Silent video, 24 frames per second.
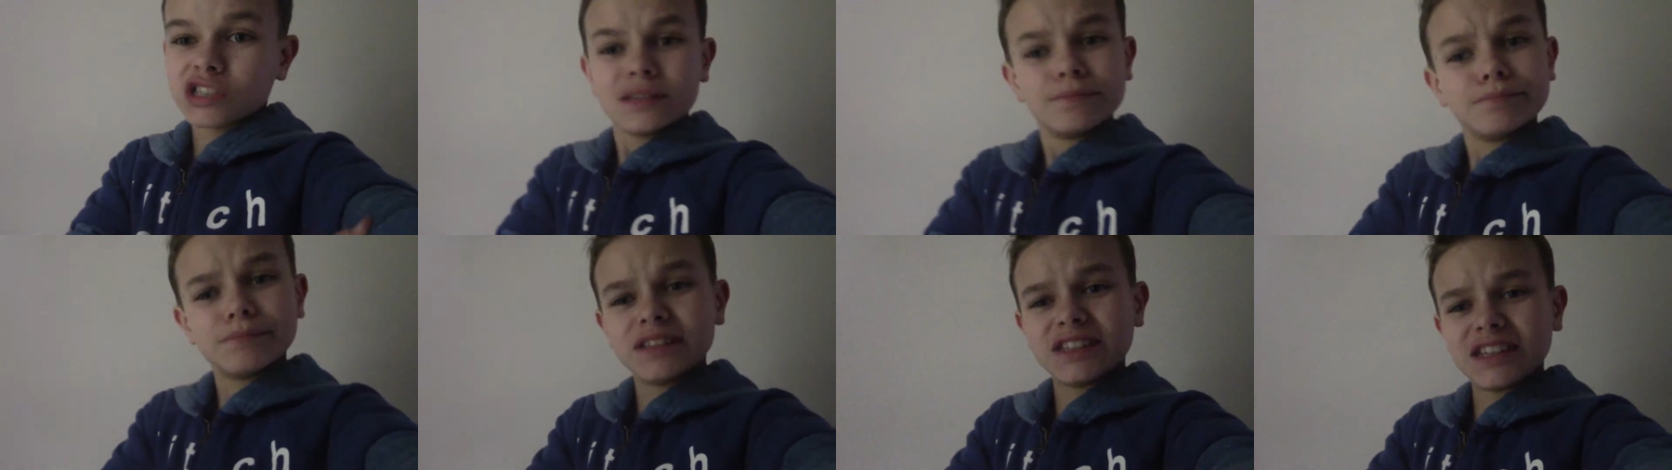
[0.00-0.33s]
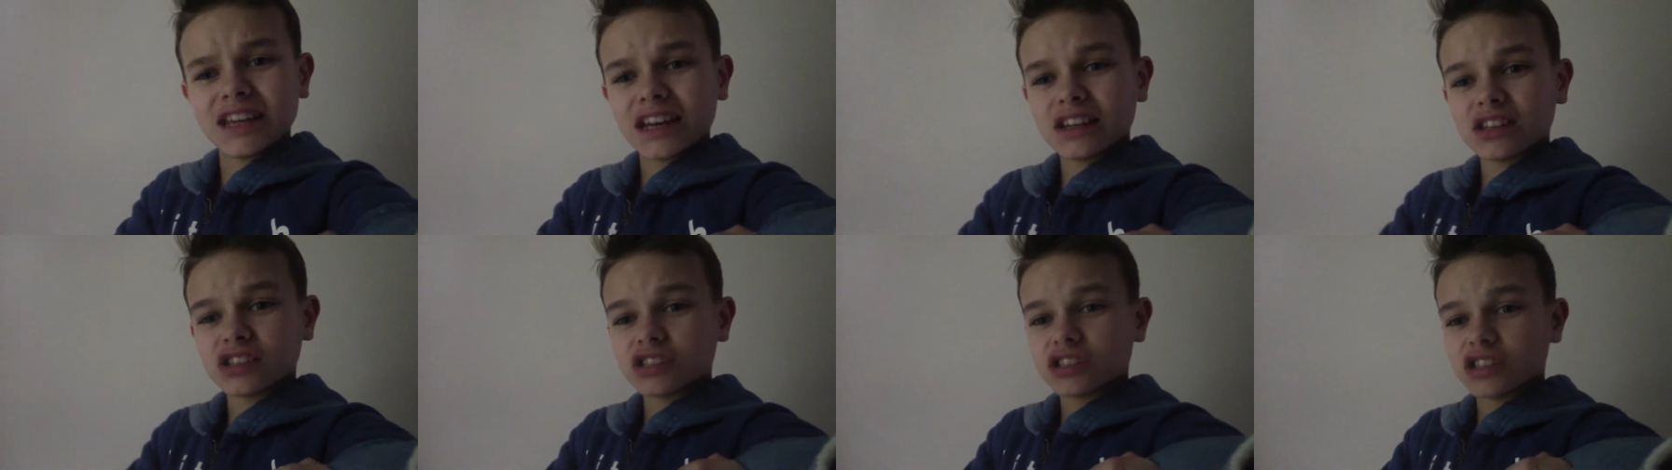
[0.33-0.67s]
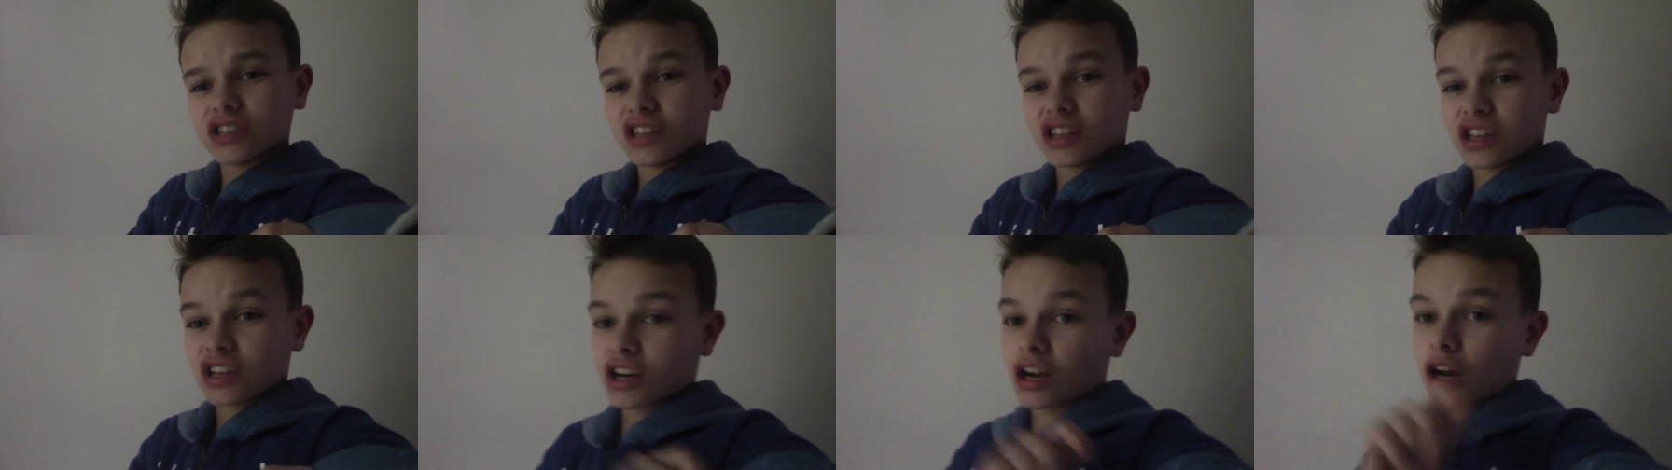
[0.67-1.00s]
Keep
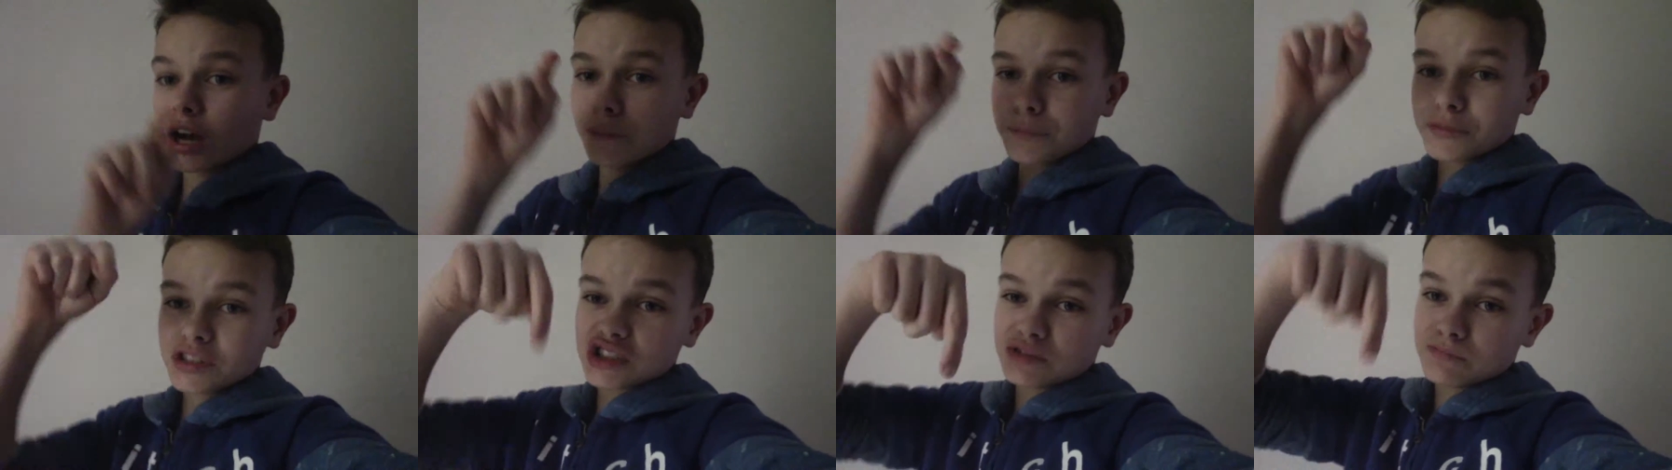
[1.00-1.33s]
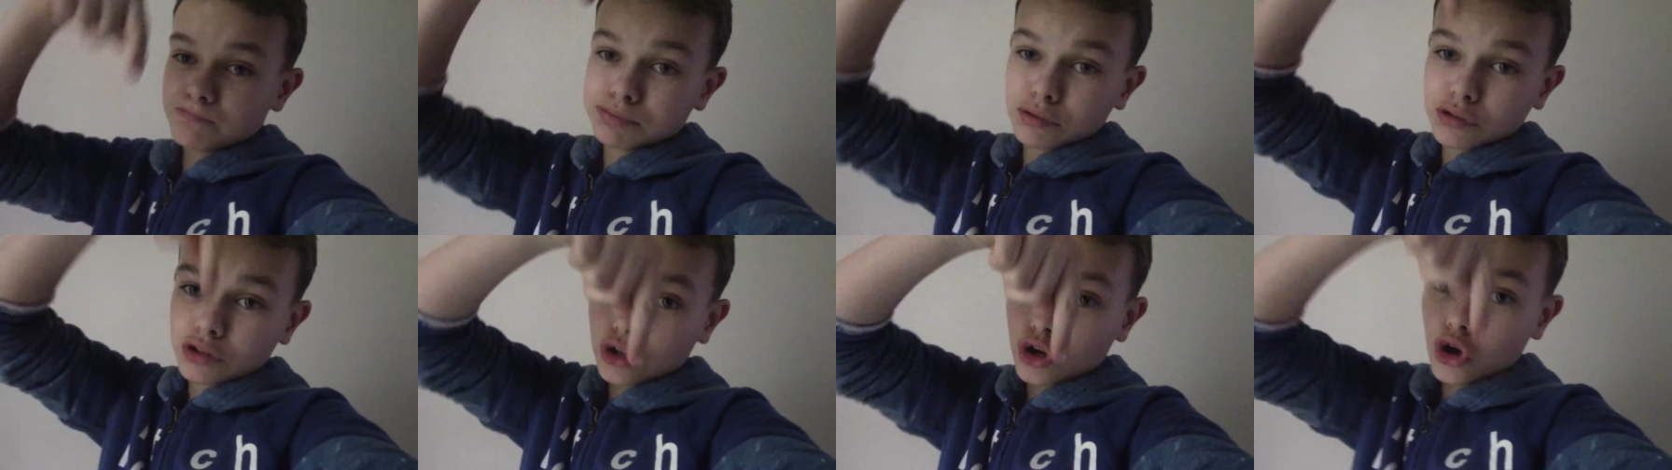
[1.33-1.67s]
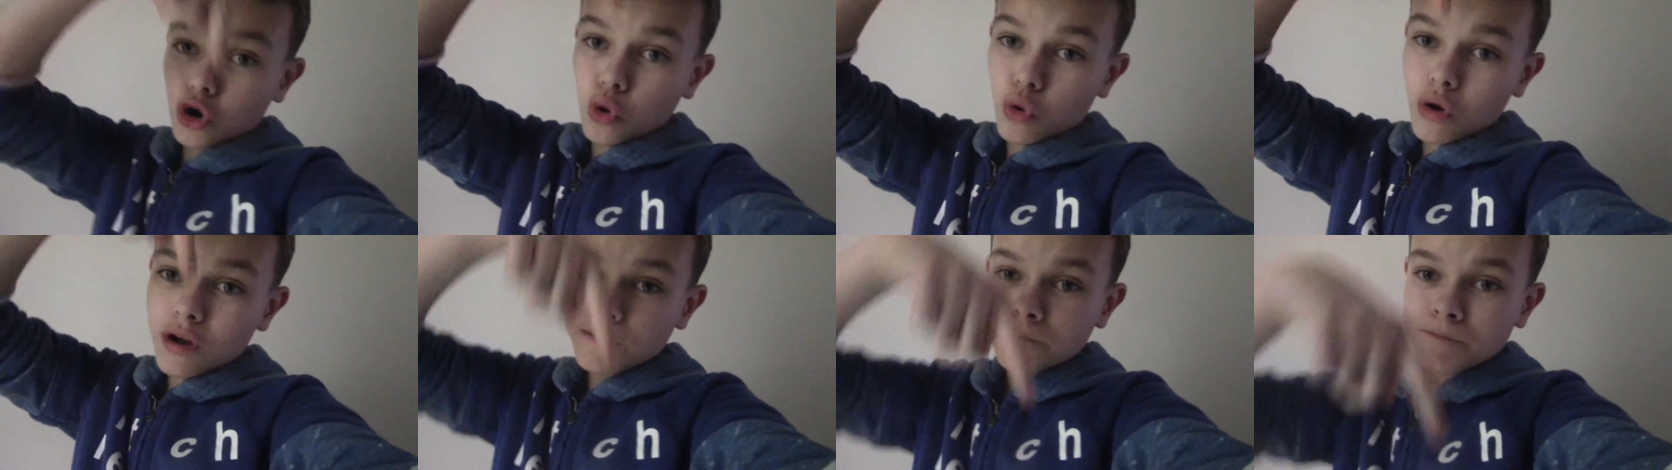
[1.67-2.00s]
guessing in the comments
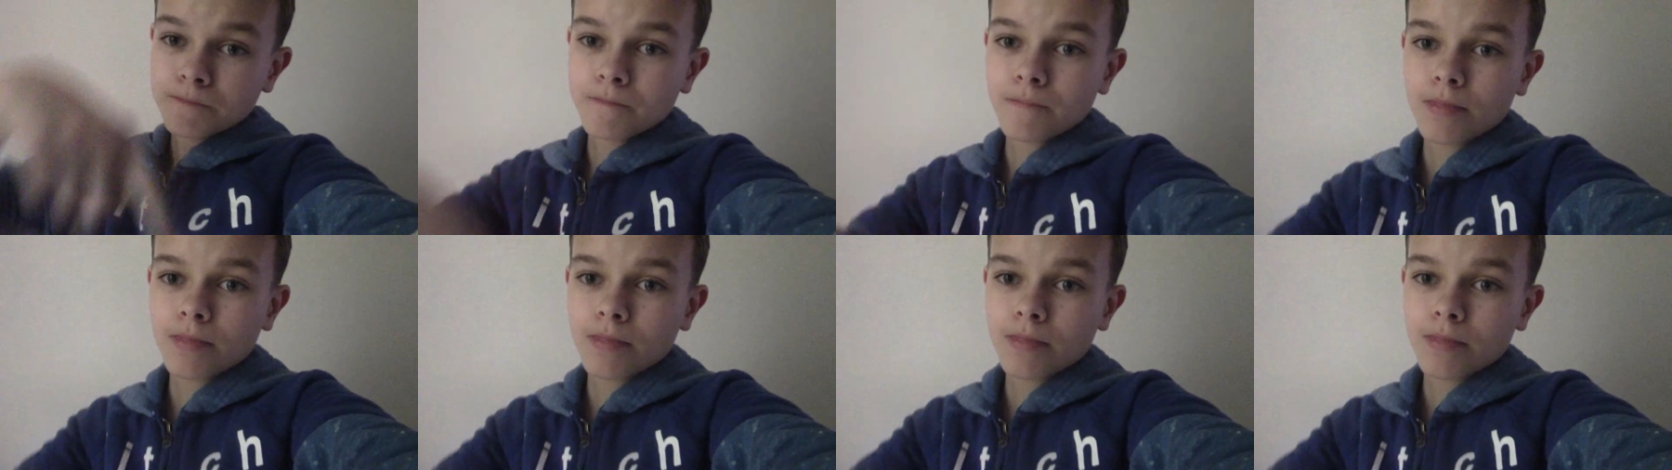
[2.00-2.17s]
below.